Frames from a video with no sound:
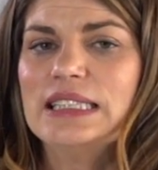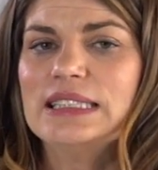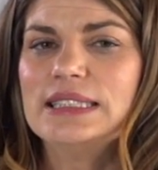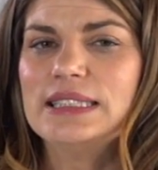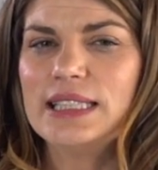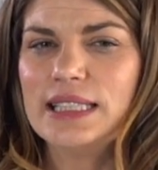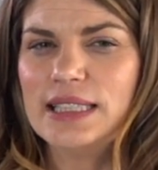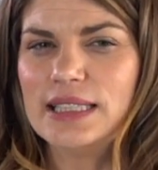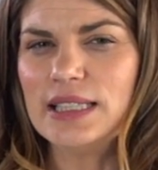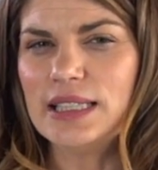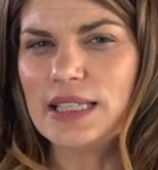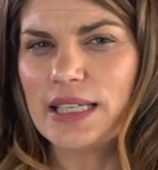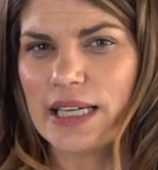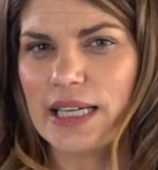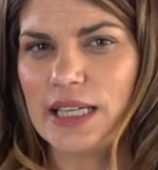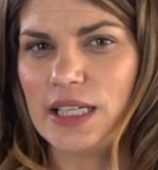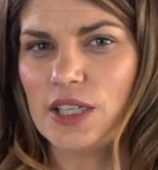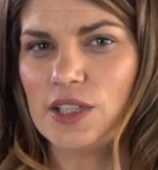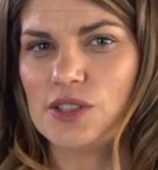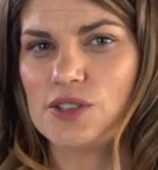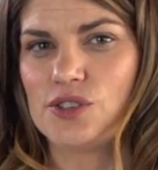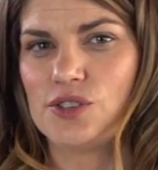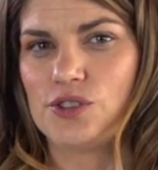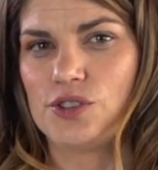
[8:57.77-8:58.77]
didn't get
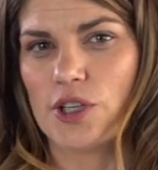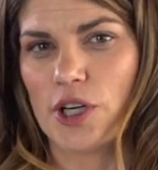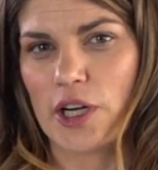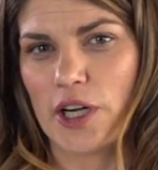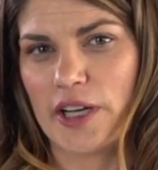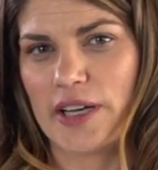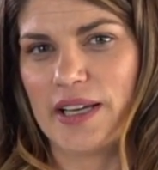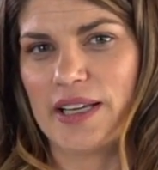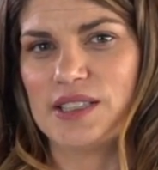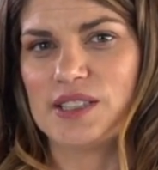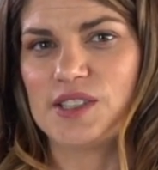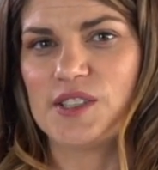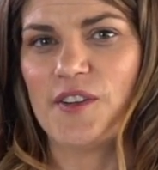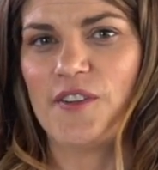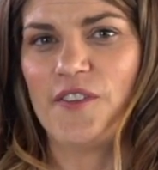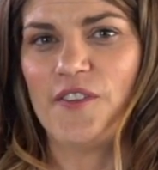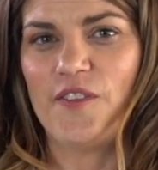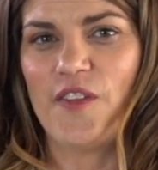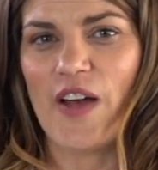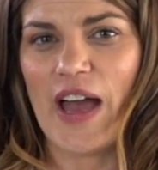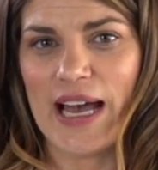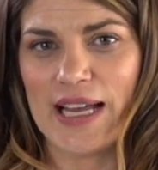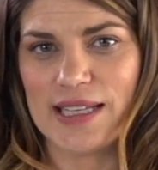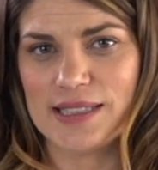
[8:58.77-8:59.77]
as dark as
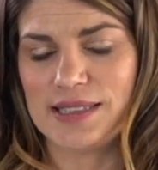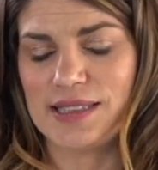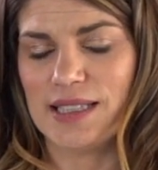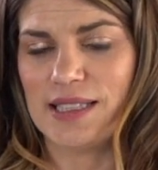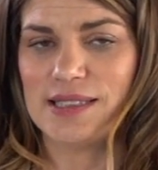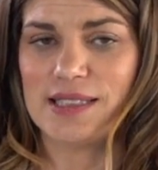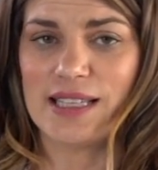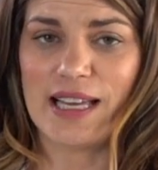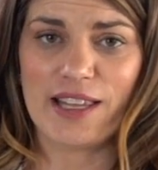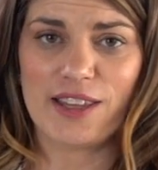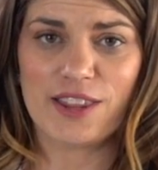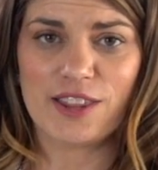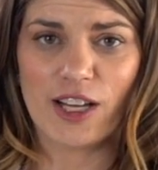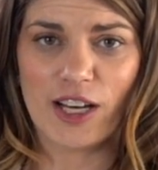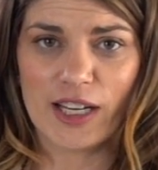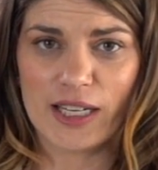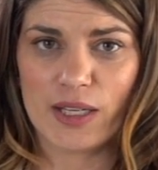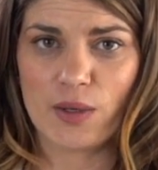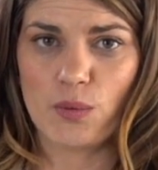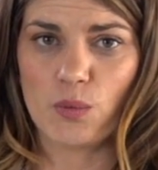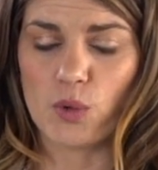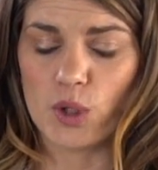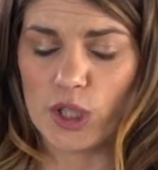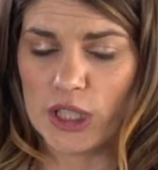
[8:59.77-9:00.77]
fast as I thought
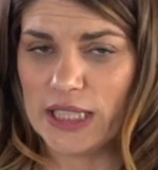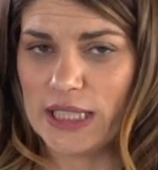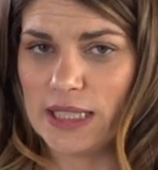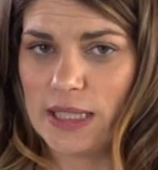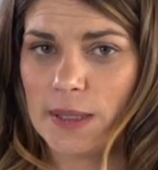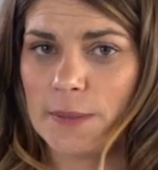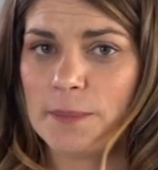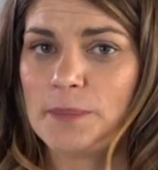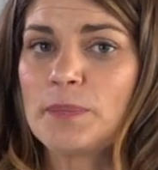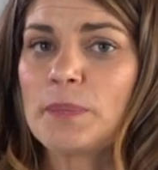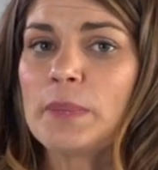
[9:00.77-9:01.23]
it would.